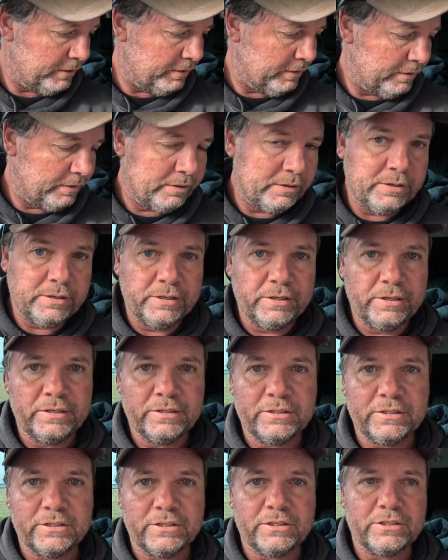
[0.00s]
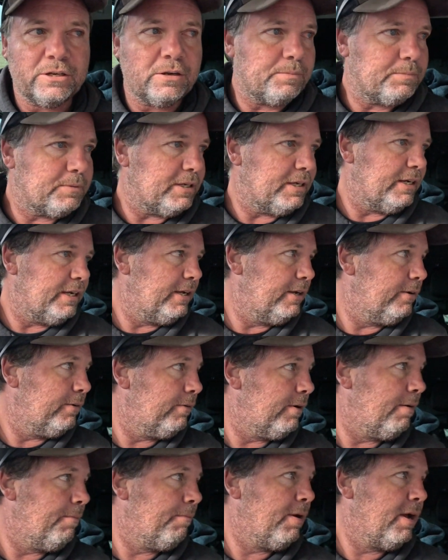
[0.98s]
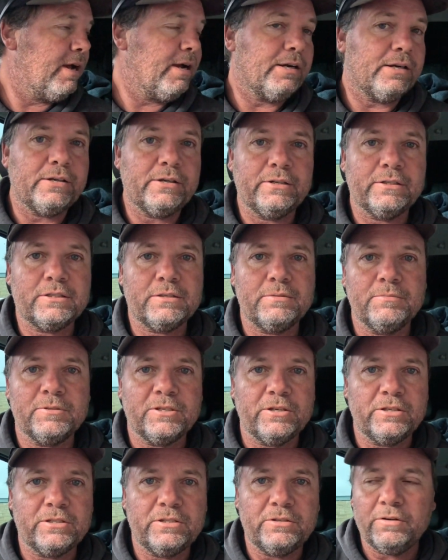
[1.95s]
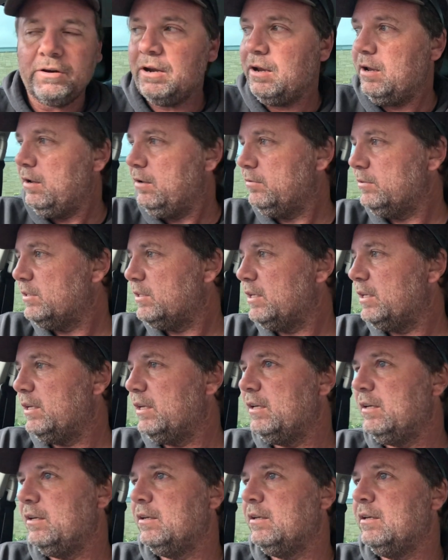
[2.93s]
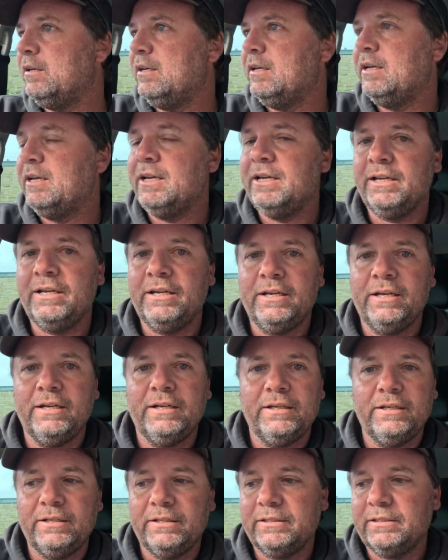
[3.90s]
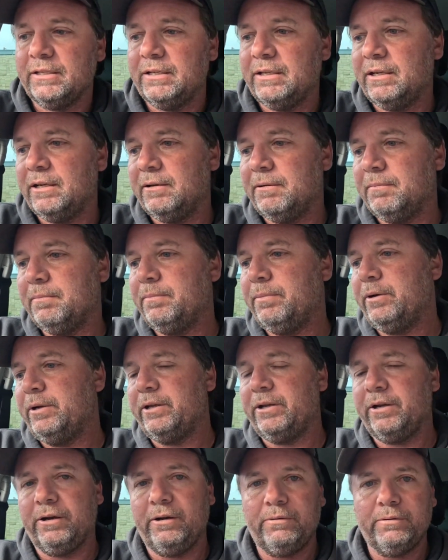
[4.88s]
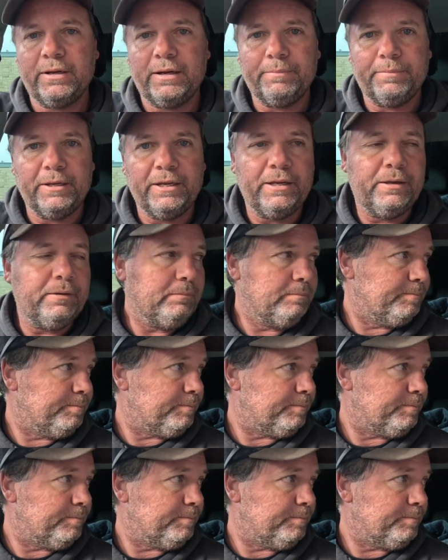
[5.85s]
Just stopped in here at Renmark, got some sausage rolls. It's pretty cold up here.